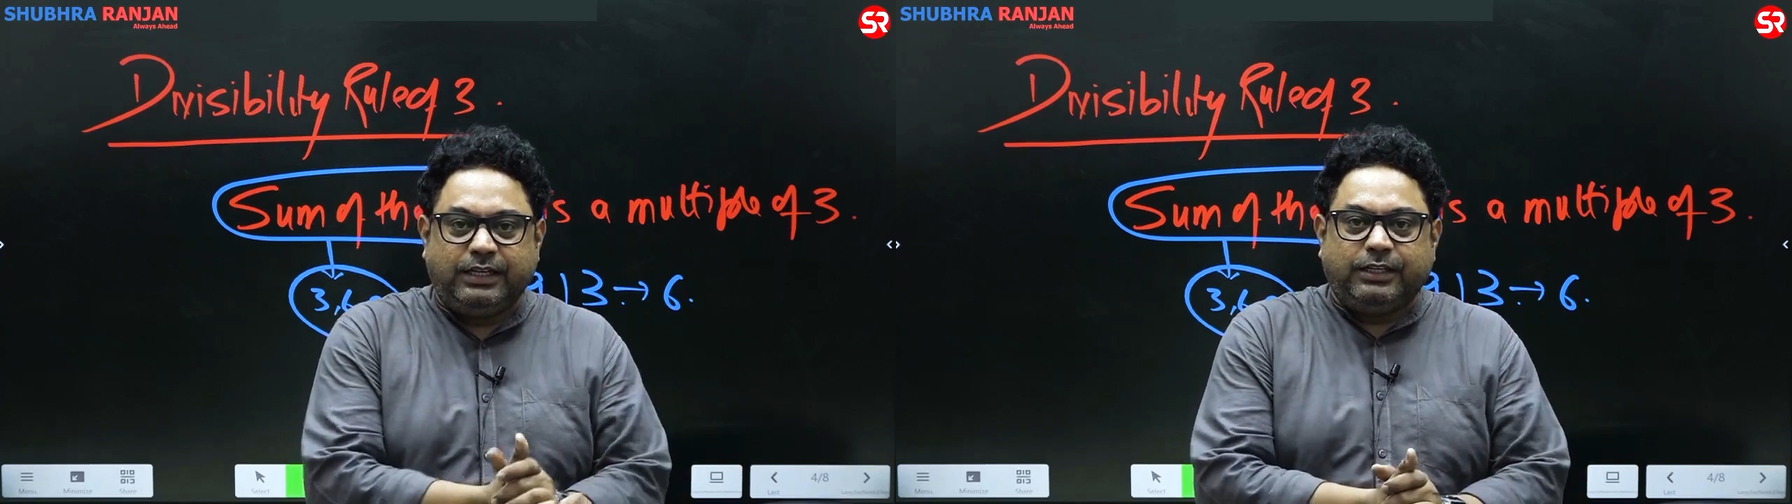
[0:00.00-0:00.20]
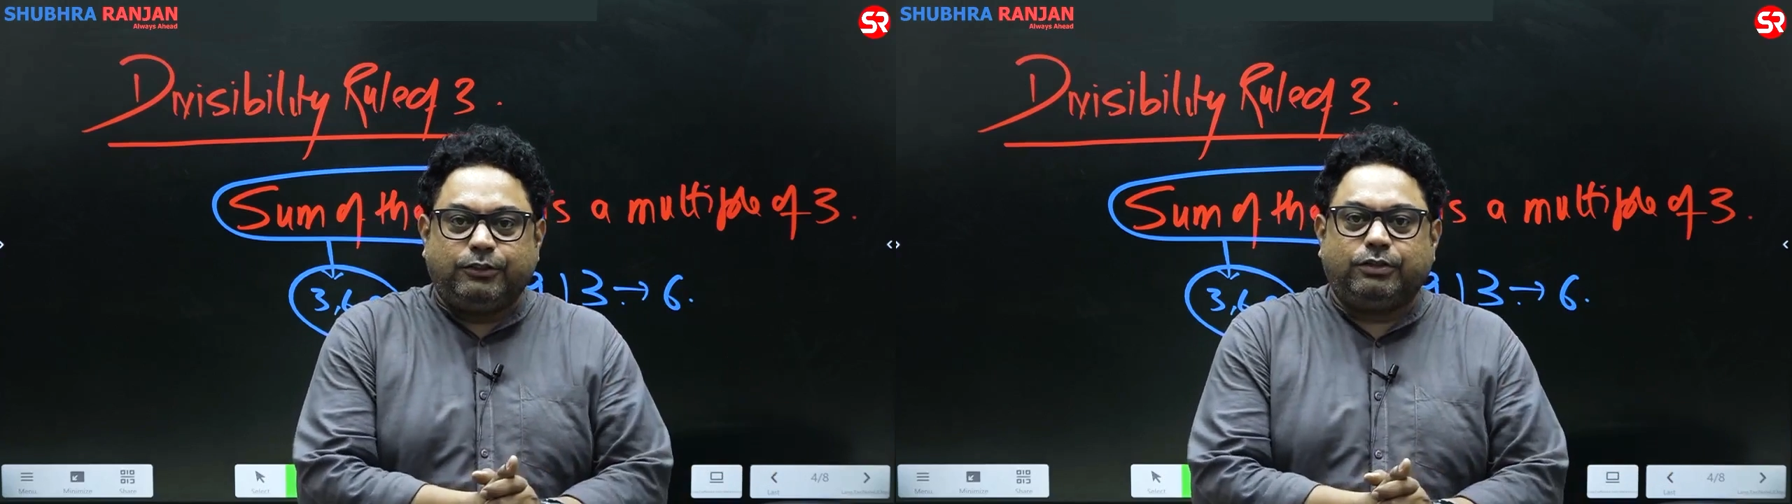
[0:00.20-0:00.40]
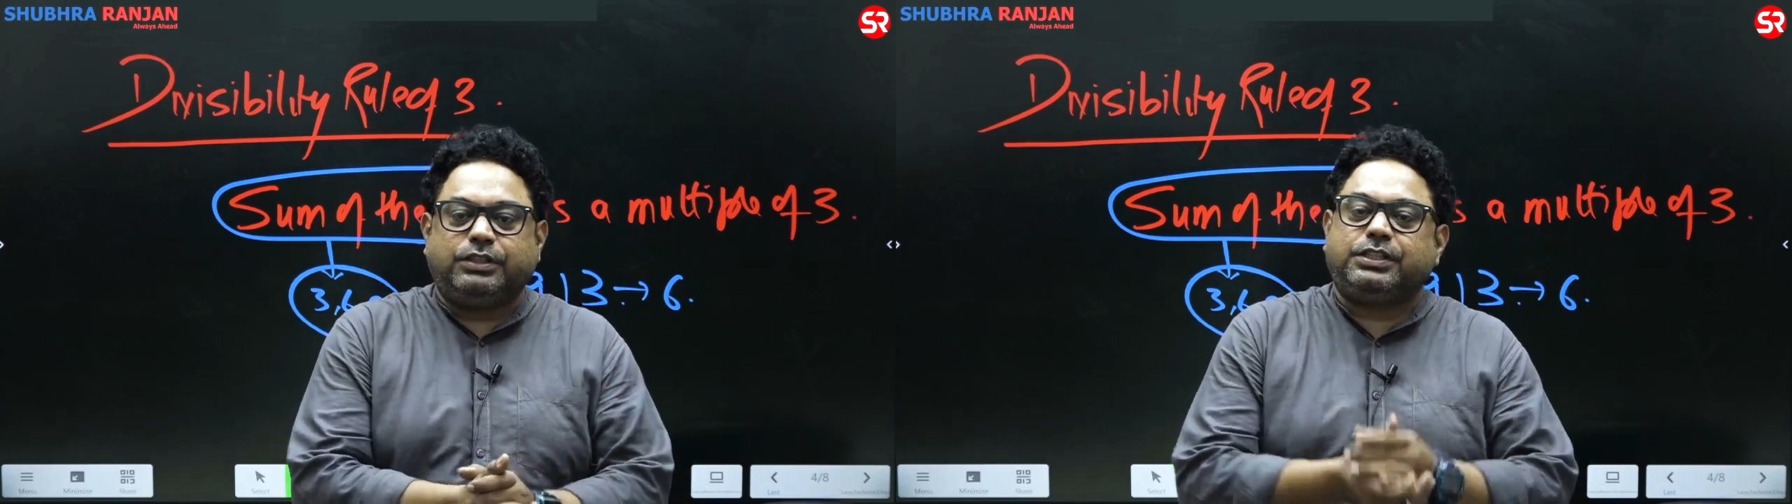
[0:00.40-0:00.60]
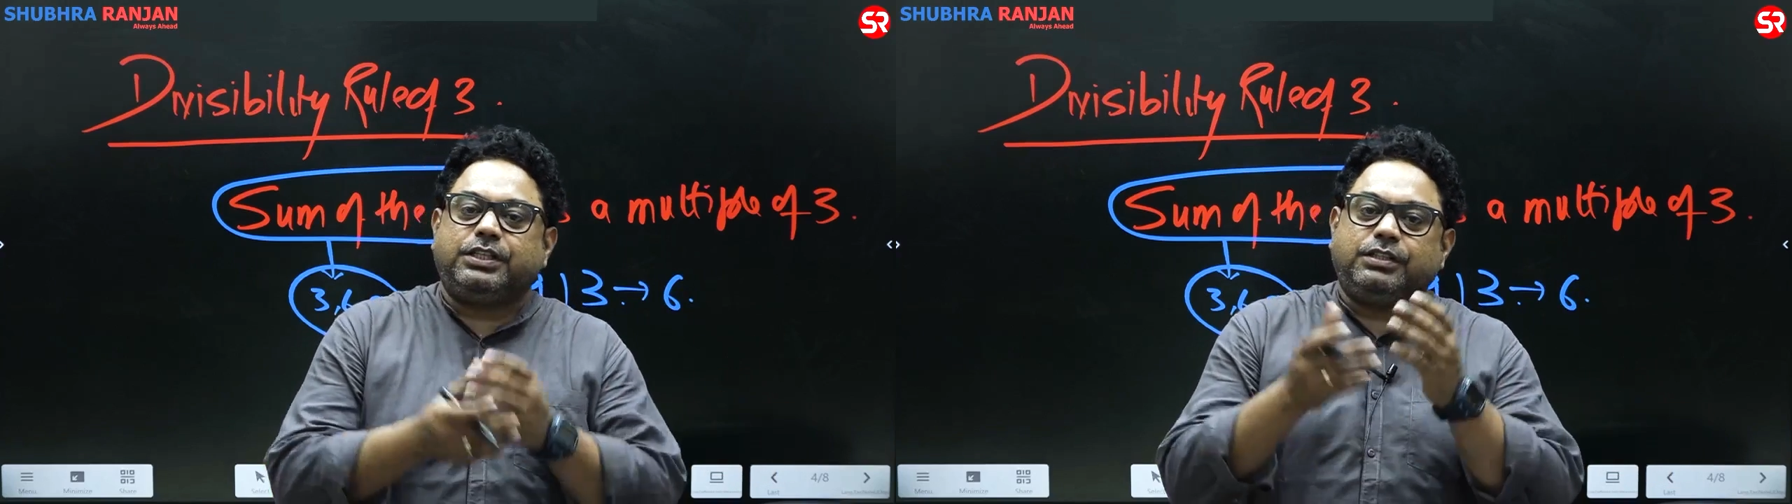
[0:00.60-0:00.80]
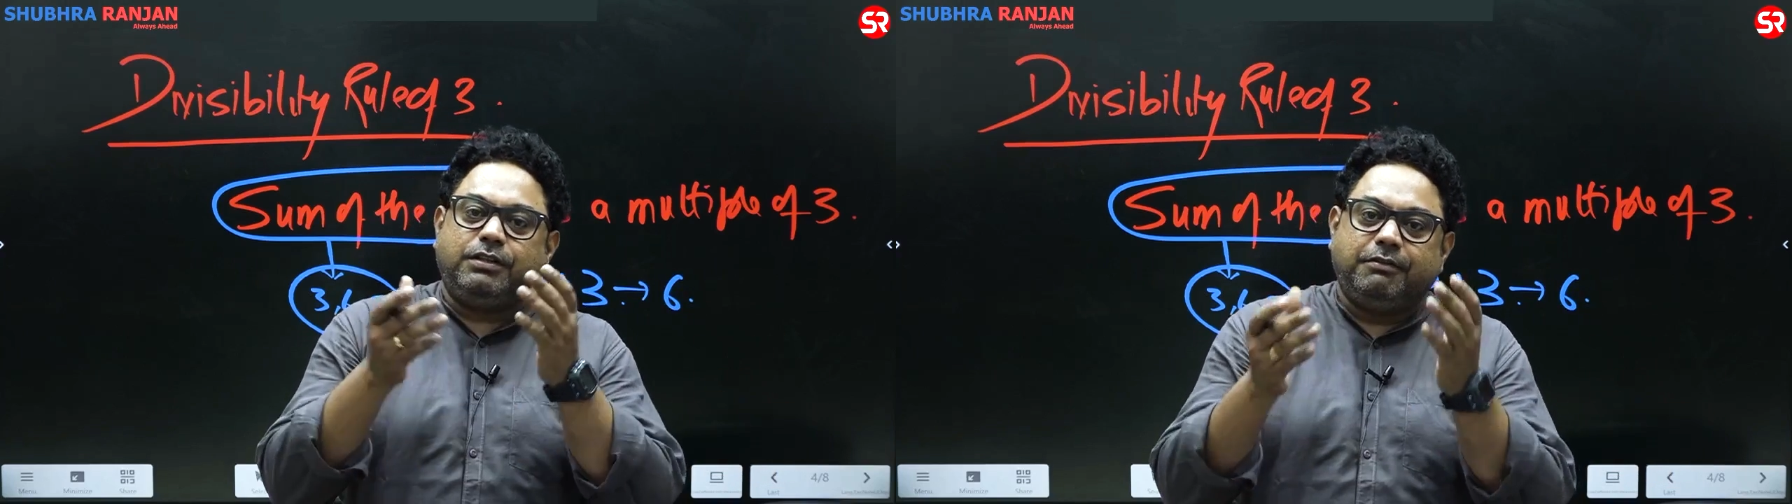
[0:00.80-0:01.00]
So this
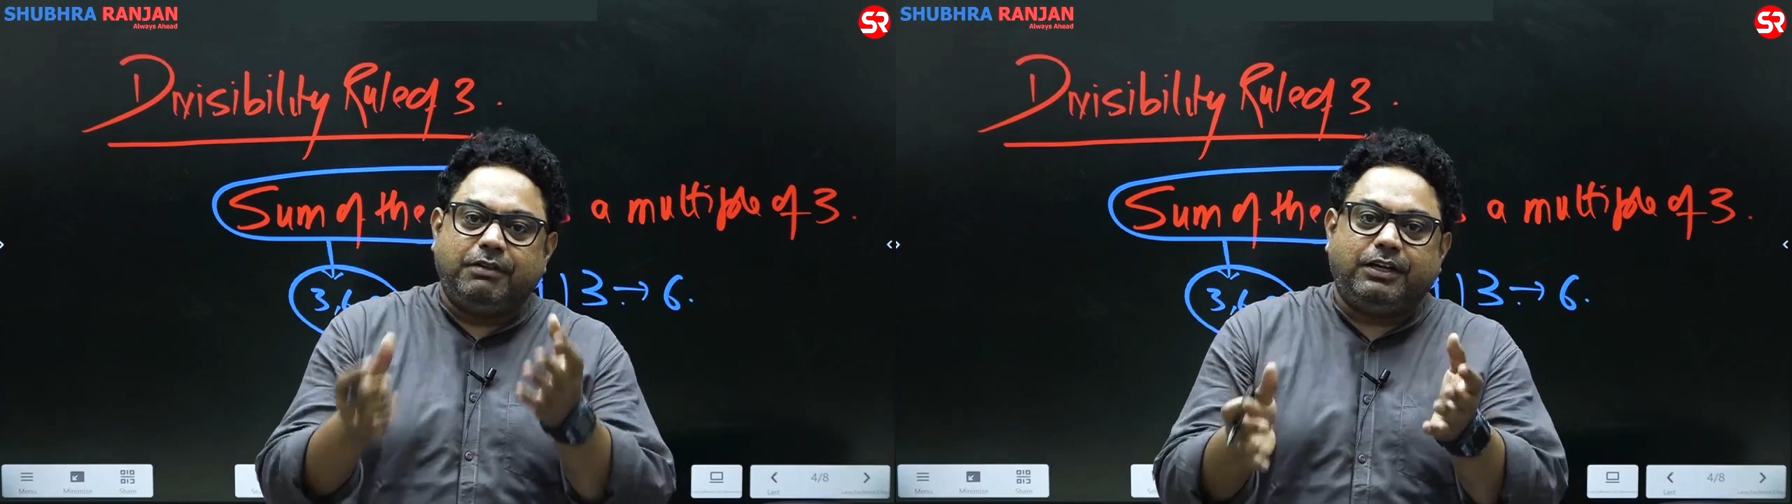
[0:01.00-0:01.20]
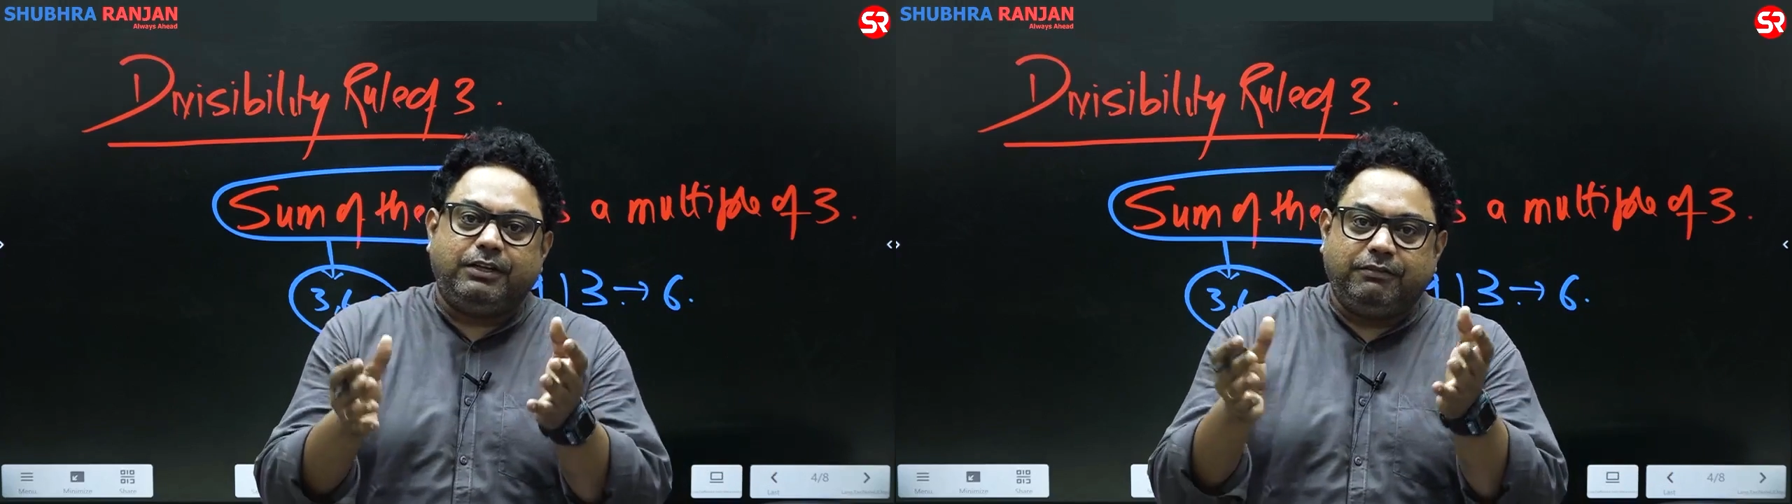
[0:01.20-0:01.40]
is what